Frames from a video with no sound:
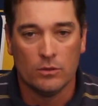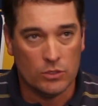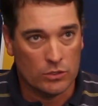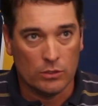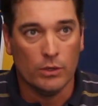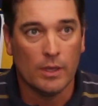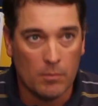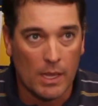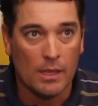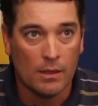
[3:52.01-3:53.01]
Just look
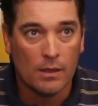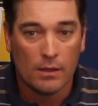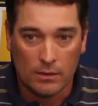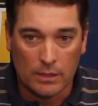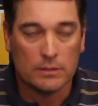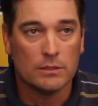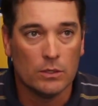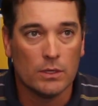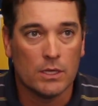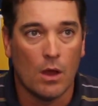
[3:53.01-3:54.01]
at me, listen
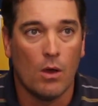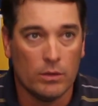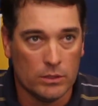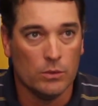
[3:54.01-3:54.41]
to the call,